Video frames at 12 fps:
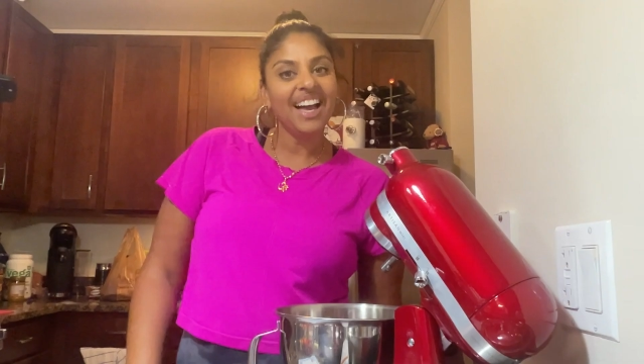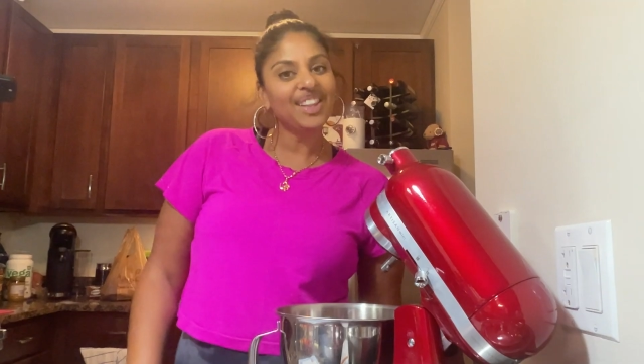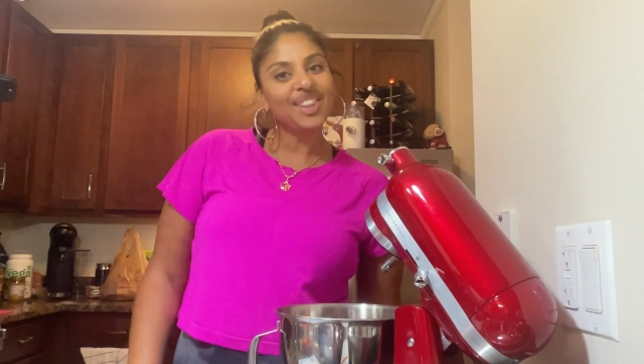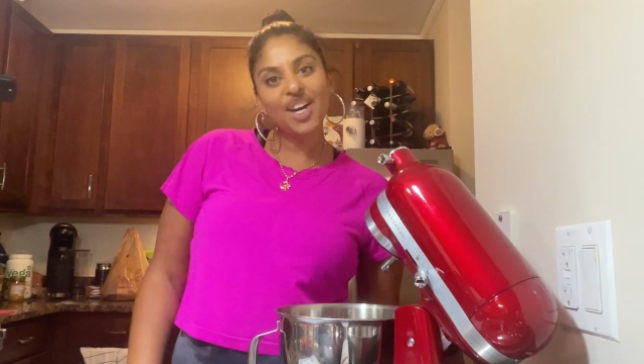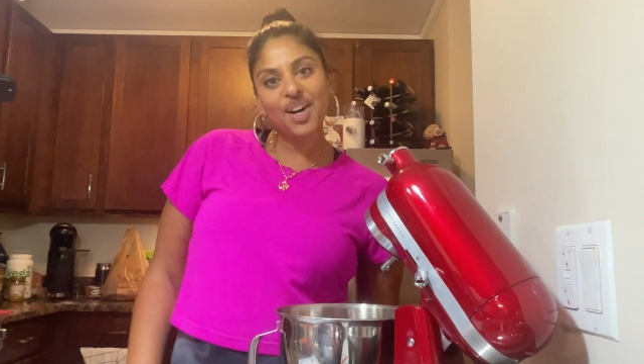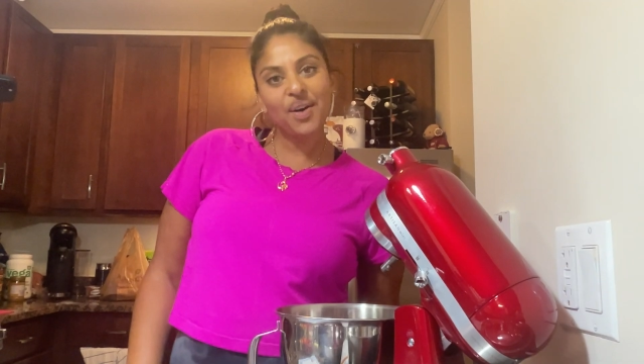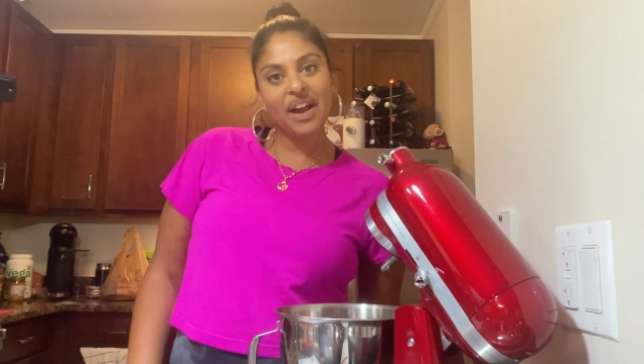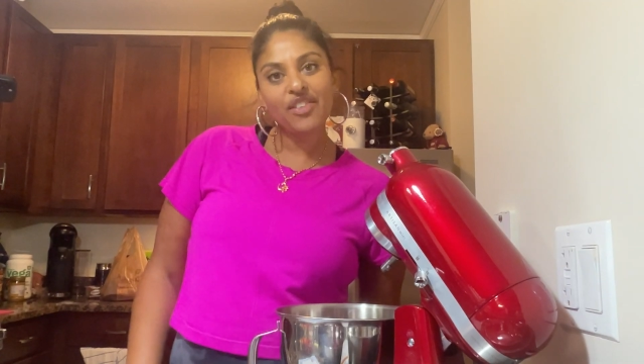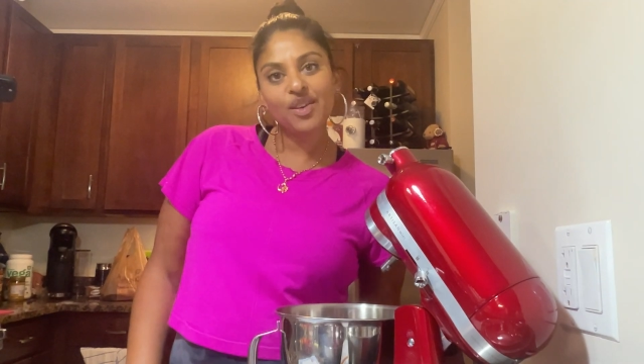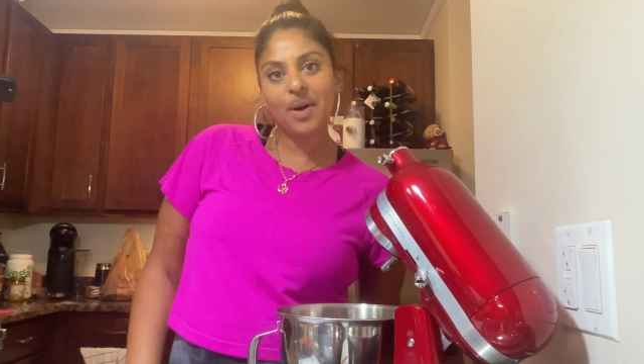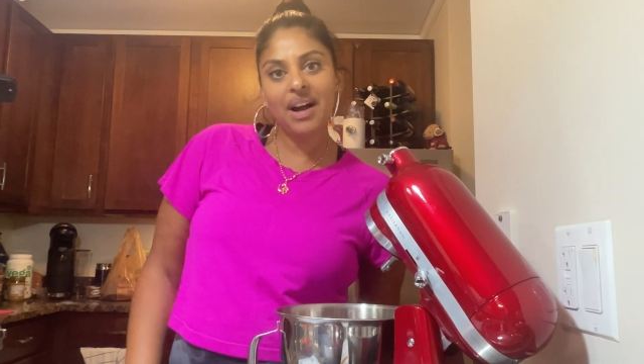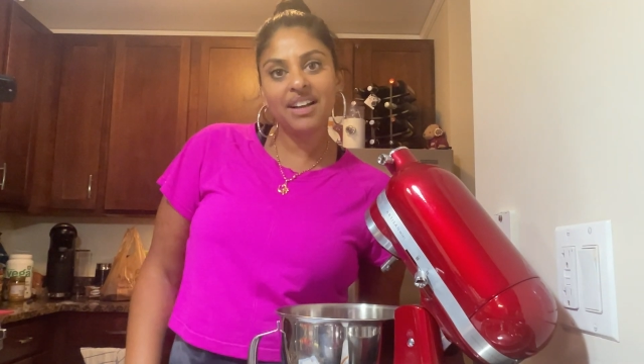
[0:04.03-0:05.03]
Hello
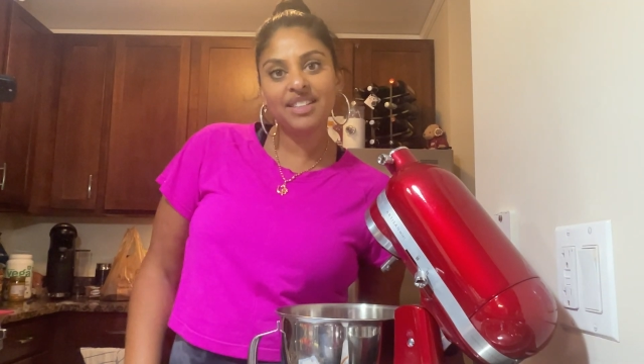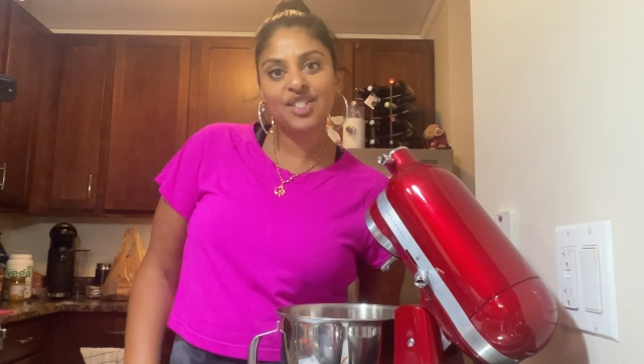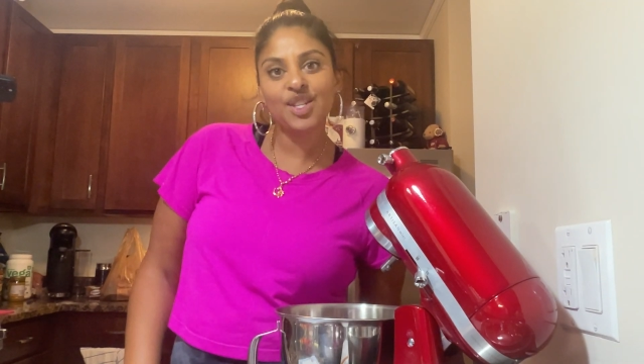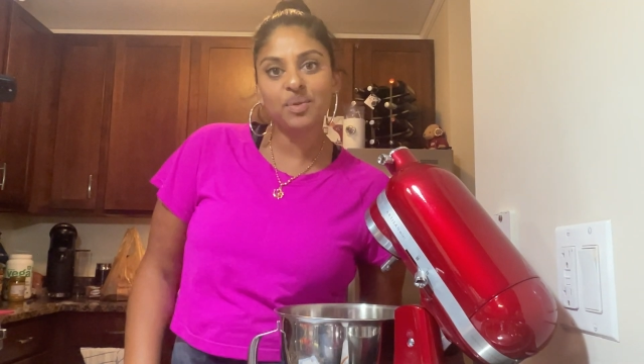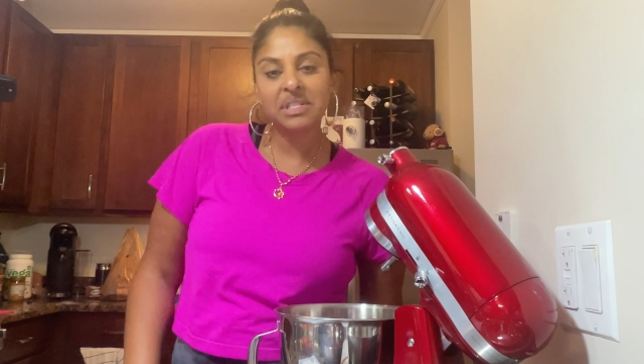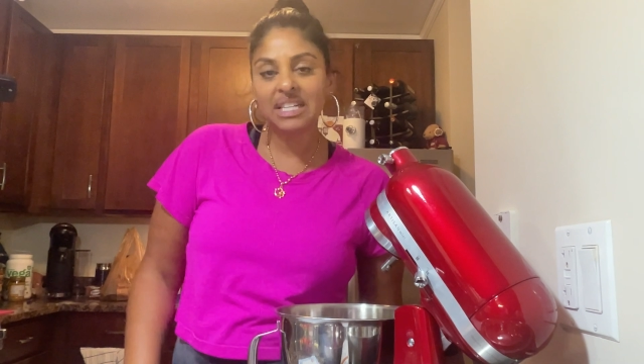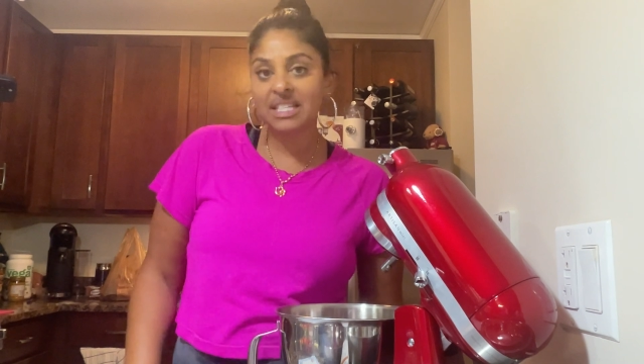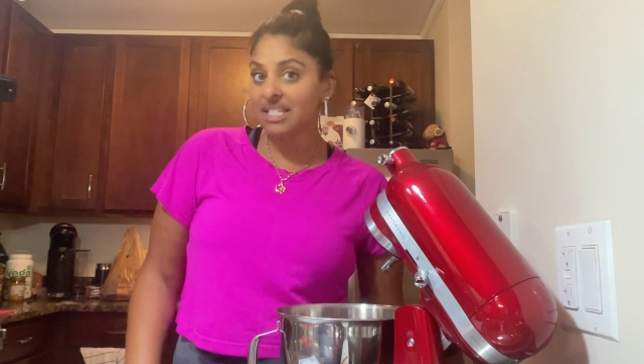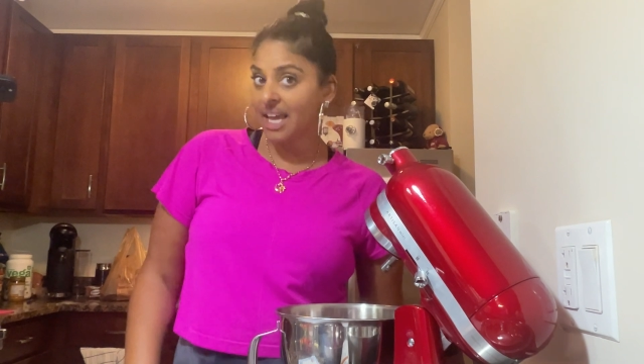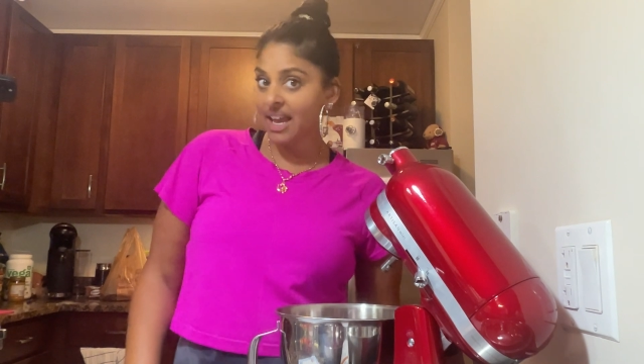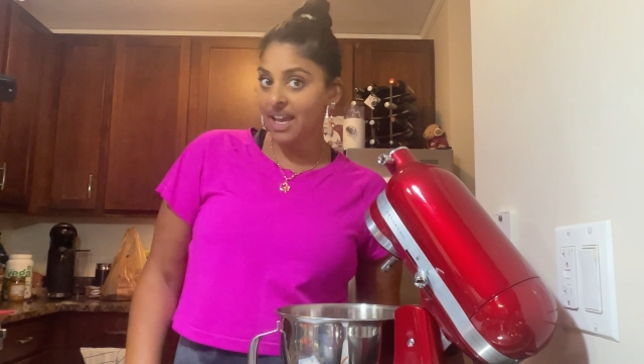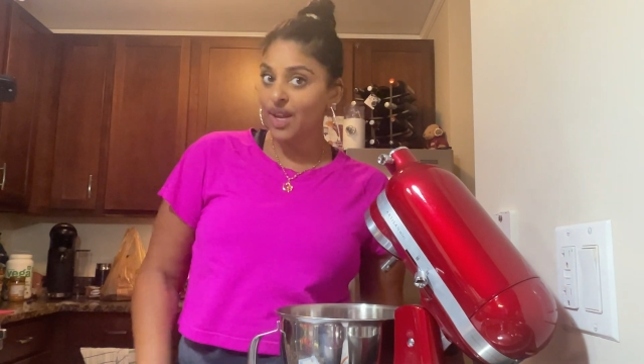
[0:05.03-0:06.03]
everyone. So
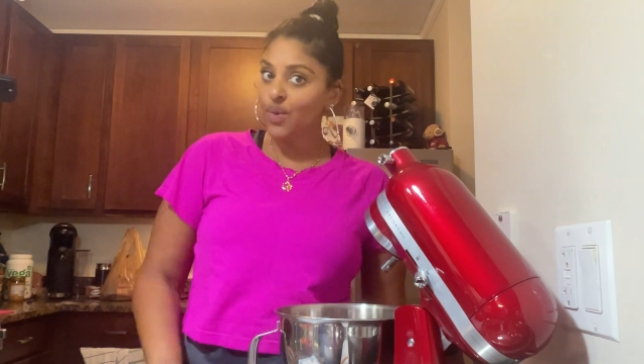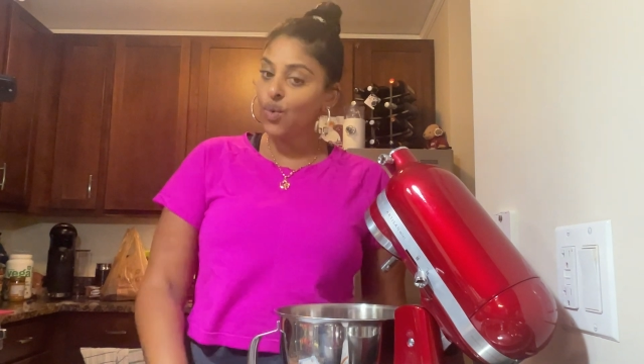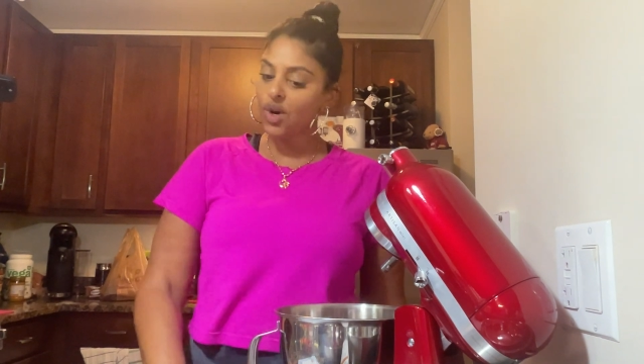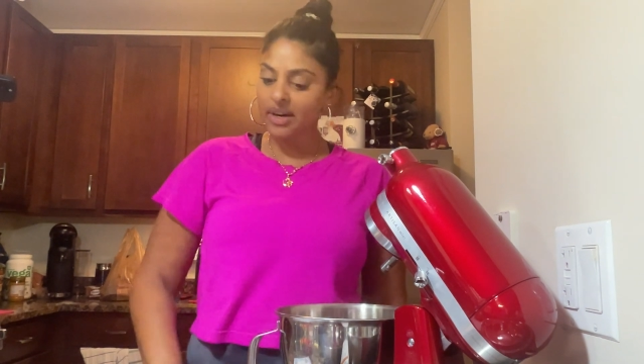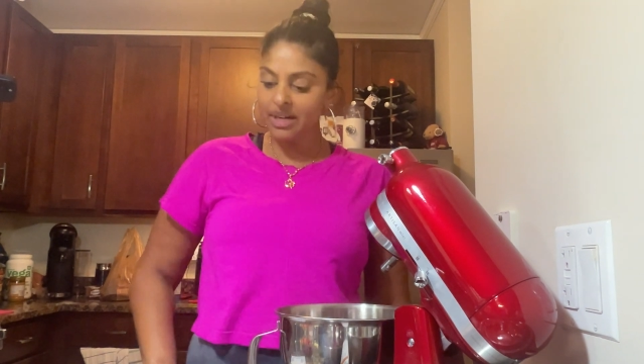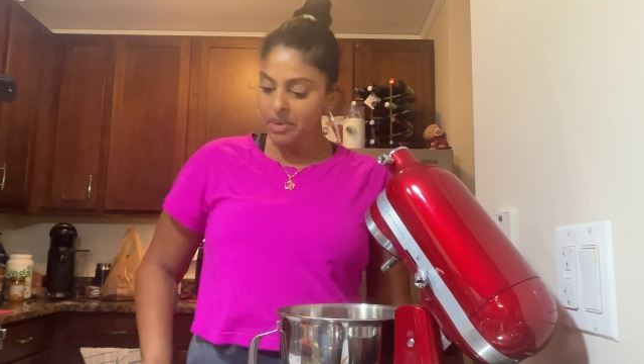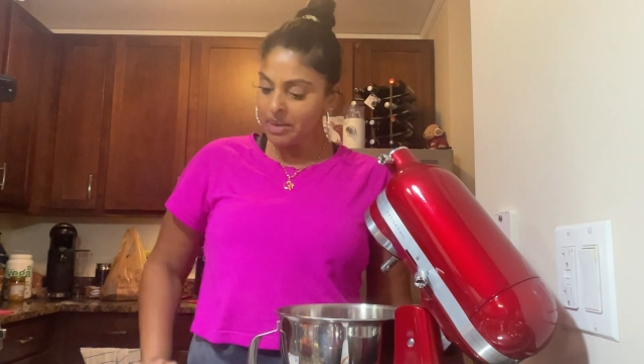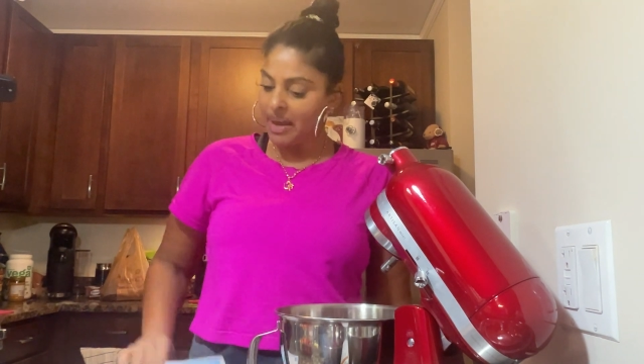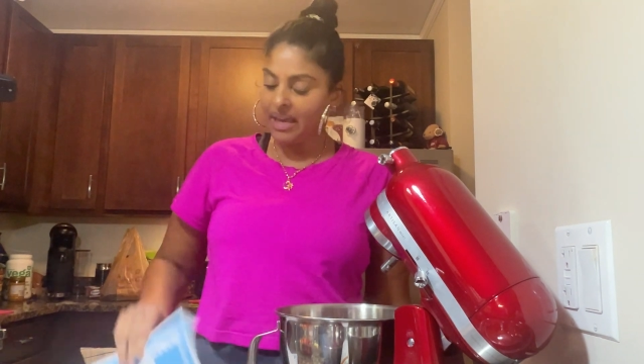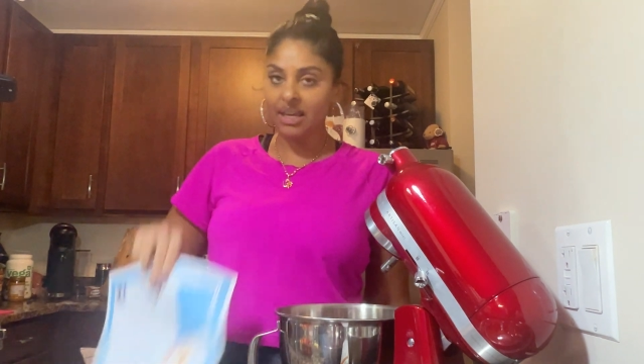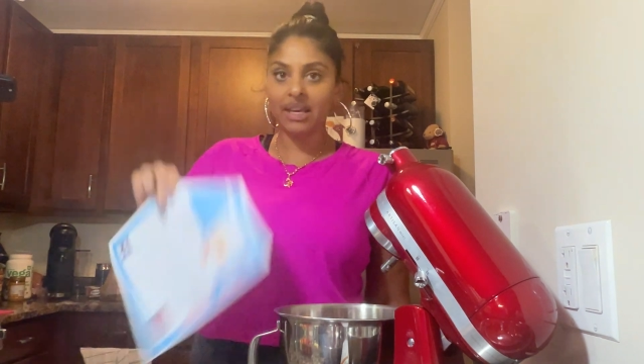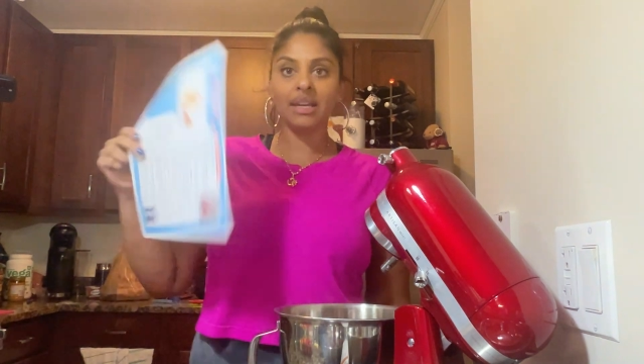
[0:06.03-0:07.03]
today we're gonna be
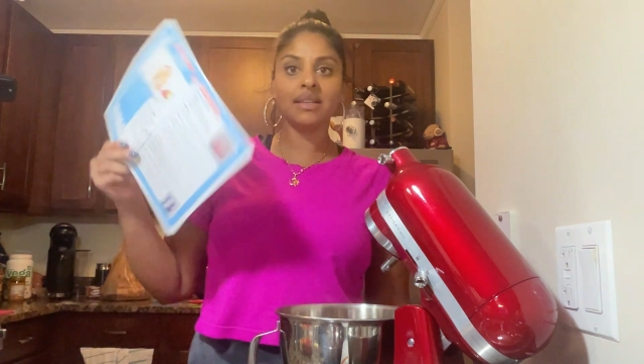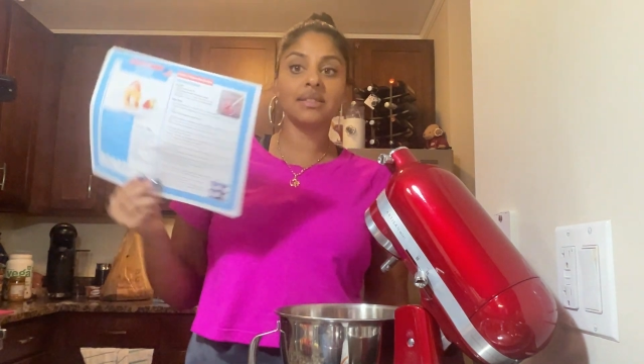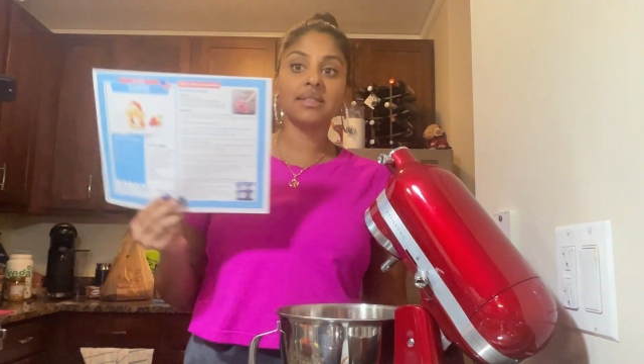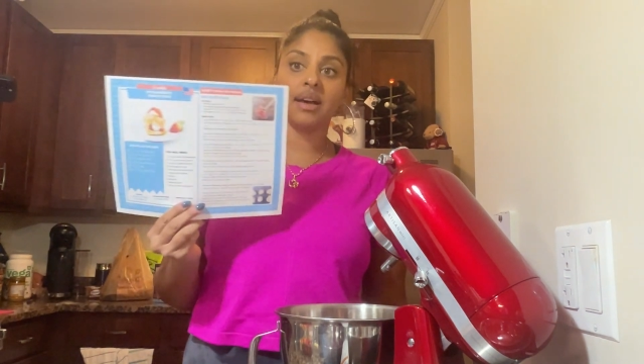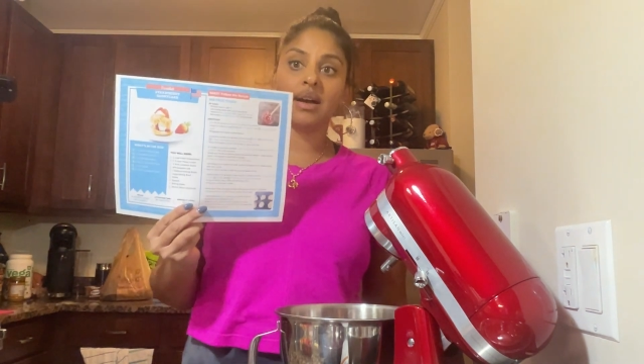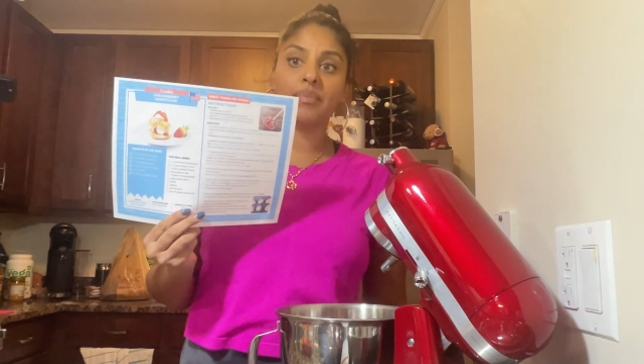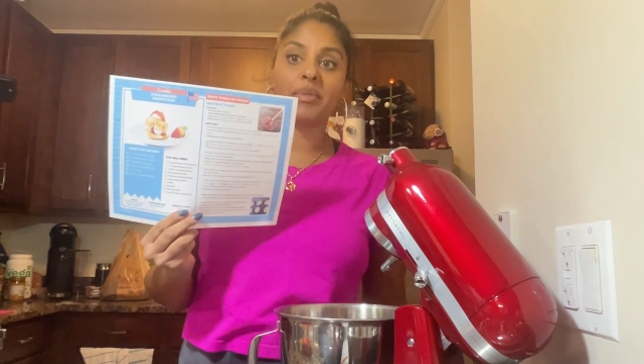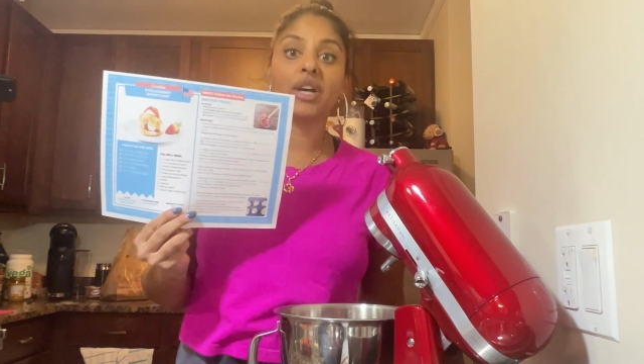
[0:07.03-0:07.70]
making some